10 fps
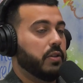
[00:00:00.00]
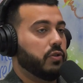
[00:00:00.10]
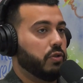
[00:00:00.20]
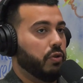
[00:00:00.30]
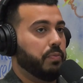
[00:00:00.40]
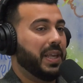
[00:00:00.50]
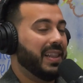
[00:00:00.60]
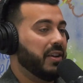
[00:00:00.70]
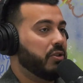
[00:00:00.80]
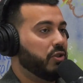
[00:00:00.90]
So B
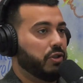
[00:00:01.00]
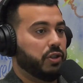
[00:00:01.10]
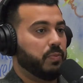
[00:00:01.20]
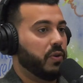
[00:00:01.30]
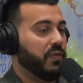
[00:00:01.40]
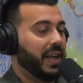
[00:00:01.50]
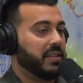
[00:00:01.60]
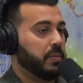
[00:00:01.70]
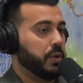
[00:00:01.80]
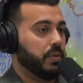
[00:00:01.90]
lenders are just more
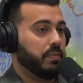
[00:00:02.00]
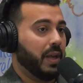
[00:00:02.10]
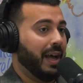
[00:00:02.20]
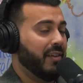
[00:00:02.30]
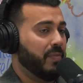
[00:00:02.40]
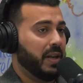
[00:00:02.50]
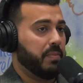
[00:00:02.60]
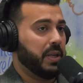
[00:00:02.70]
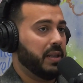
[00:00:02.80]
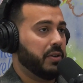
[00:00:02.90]
flexible. I've been
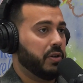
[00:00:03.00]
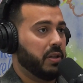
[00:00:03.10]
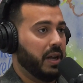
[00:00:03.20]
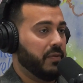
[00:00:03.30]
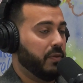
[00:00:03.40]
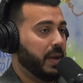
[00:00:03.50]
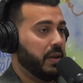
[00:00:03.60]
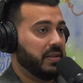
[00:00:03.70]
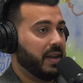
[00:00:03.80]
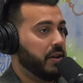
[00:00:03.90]
a B lender client for
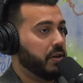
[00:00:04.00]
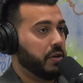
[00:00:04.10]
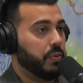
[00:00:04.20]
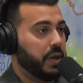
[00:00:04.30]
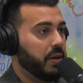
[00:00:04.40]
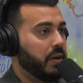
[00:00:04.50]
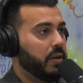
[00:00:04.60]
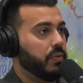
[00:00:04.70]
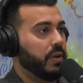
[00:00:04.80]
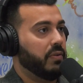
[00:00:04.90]
my entire
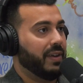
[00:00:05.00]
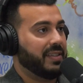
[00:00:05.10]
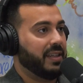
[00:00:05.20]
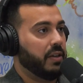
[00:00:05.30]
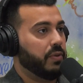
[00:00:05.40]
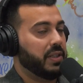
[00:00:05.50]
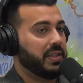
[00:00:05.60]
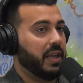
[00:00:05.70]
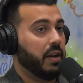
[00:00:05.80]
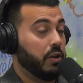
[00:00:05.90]
career, investing in real
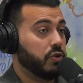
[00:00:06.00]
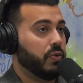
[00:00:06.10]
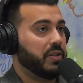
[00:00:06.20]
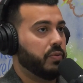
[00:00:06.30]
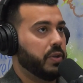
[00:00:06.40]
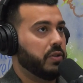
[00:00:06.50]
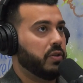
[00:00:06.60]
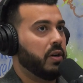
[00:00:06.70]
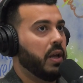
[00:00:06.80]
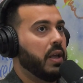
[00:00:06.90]
estate, also as a
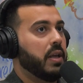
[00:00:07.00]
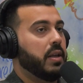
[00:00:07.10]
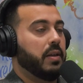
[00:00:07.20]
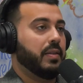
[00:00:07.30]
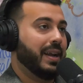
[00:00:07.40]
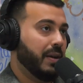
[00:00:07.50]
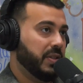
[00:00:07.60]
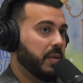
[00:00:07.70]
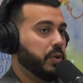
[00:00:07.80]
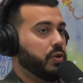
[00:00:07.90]
realtor. Then I
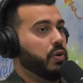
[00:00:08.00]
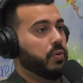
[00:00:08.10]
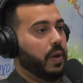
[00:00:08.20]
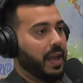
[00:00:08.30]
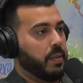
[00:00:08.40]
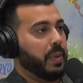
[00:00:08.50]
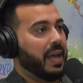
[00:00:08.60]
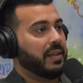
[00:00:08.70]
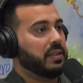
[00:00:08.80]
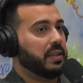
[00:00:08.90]
was able to go to A
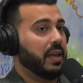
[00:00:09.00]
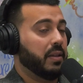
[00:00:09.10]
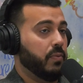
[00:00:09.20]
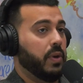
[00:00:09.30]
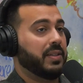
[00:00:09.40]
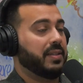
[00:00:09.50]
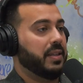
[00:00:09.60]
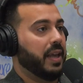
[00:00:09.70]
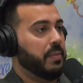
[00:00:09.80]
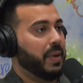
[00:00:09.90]
banks. And then once
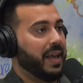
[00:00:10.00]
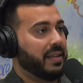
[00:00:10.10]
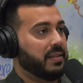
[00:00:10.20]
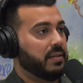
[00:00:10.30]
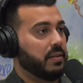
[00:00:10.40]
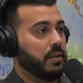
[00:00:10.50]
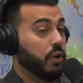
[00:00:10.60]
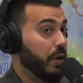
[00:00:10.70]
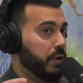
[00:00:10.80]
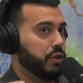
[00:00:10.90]
the A banks,
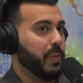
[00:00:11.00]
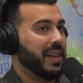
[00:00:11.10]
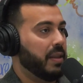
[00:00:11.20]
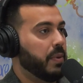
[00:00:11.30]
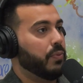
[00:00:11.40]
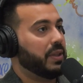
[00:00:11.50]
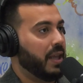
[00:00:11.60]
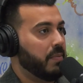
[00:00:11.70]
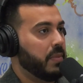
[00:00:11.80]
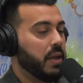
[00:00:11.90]
I reached my limit with
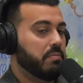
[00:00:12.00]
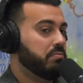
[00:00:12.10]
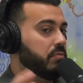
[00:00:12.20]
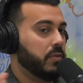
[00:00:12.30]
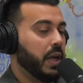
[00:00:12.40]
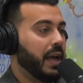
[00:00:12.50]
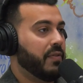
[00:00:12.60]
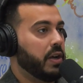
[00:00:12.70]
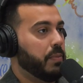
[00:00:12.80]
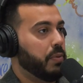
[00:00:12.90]
them, I
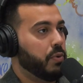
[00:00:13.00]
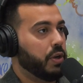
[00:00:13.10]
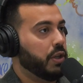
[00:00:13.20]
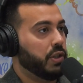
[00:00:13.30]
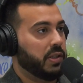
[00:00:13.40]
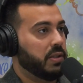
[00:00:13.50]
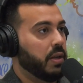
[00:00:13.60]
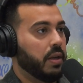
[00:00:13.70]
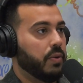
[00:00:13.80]
have a couple mortgages